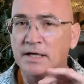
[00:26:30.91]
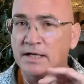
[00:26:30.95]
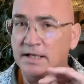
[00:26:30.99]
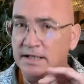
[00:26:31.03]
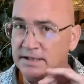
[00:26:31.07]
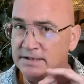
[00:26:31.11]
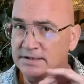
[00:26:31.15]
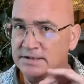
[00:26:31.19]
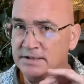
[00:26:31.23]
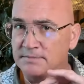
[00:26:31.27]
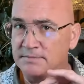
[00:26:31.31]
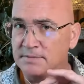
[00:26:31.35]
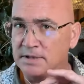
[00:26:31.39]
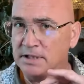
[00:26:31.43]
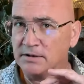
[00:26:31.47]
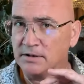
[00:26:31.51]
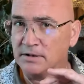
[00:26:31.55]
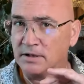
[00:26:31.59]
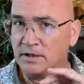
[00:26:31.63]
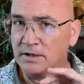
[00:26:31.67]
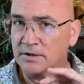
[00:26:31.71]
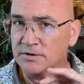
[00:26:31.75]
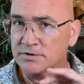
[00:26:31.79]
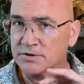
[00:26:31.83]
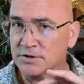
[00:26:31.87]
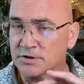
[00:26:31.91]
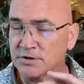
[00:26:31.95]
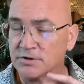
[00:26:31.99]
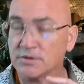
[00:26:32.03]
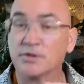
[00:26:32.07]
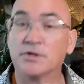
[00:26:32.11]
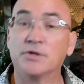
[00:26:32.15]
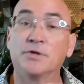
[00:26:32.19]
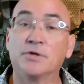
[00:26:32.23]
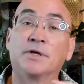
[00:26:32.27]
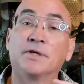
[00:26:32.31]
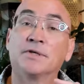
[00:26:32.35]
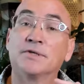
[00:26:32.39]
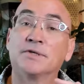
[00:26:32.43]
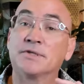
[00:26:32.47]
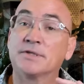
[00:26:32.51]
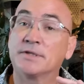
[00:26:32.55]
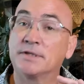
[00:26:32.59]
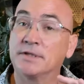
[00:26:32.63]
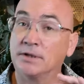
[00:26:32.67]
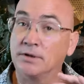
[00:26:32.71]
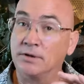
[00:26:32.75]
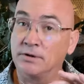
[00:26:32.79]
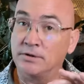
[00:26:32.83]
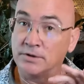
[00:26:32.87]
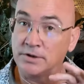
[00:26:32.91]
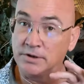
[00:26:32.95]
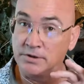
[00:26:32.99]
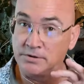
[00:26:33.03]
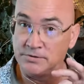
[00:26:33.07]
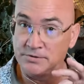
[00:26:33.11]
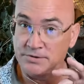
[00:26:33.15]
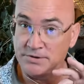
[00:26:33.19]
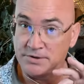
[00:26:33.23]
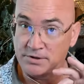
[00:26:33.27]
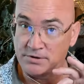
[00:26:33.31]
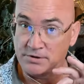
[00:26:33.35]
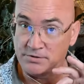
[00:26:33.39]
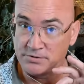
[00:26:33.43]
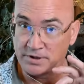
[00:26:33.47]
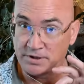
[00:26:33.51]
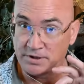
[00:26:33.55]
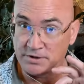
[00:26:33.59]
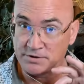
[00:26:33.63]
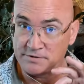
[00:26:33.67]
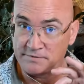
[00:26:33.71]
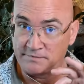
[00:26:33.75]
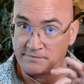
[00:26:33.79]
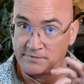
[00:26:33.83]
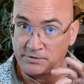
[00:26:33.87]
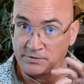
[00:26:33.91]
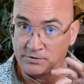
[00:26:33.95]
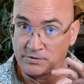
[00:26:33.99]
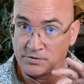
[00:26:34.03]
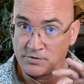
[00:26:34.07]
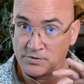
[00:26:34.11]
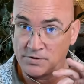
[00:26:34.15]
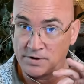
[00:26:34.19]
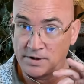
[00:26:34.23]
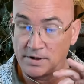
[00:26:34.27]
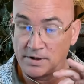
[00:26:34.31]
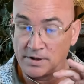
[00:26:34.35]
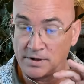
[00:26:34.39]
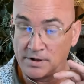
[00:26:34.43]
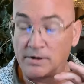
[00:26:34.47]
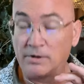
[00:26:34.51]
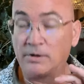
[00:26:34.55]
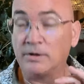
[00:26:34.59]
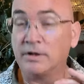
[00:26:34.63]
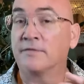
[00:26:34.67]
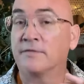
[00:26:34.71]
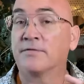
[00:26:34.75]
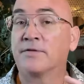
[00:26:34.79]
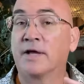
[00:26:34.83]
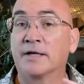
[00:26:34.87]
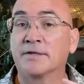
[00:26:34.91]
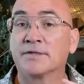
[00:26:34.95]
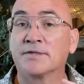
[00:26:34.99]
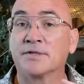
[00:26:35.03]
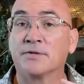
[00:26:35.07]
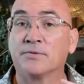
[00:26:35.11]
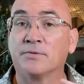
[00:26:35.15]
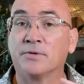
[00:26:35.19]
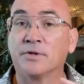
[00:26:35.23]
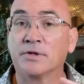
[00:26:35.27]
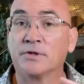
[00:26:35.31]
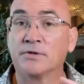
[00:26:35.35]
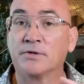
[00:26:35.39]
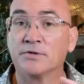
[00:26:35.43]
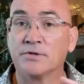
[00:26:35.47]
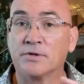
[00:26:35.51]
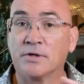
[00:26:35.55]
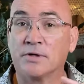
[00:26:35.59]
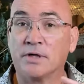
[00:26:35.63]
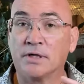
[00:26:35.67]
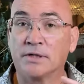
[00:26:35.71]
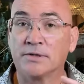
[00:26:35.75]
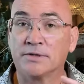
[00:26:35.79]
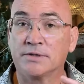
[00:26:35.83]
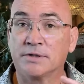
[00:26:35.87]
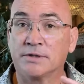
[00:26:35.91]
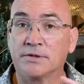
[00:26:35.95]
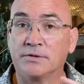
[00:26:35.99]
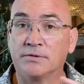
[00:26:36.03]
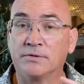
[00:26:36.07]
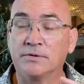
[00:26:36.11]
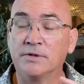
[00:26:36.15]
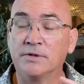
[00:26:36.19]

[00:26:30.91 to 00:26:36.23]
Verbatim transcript: It's a bit larger. You can still use the Creation Field Coil if that's the one you're drawn to.